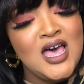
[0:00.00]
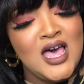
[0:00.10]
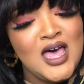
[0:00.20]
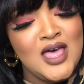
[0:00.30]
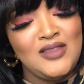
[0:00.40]

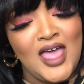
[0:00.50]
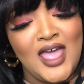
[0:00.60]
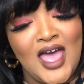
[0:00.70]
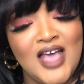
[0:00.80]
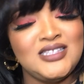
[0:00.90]
uh
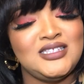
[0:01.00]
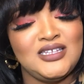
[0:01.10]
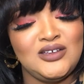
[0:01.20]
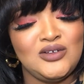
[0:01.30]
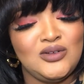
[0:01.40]
like i
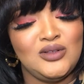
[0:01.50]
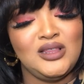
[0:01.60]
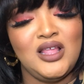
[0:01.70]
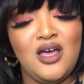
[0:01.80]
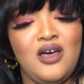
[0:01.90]
still
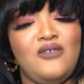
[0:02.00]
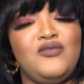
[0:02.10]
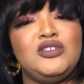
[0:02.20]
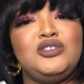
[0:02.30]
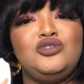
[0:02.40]
love
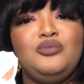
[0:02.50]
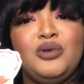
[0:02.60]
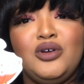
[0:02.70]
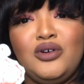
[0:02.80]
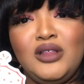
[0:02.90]
super
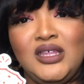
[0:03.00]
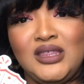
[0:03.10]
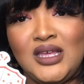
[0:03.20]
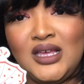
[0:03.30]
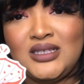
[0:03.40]
girly
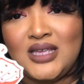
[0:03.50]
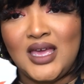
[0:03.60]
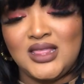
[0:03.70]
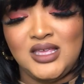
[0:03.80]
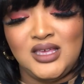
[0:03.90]
things
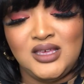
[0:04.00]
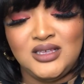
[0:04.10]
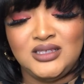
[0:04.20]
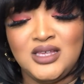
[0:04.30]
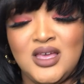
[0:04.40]
like these